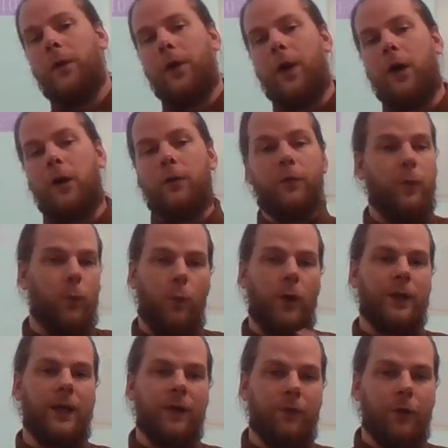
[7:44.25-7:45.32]
of
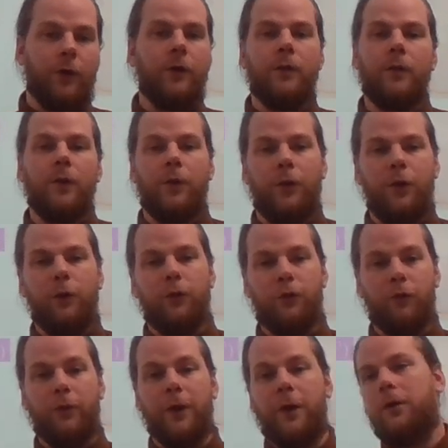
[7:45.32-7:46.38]
whatever,
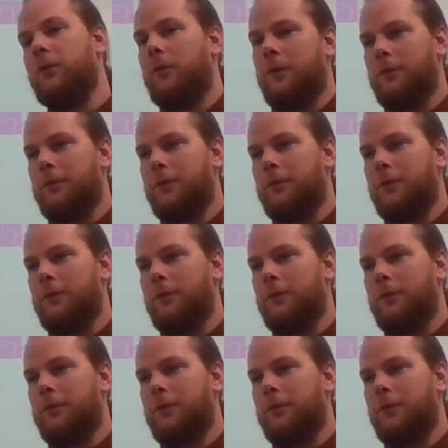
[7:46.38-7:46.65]
usually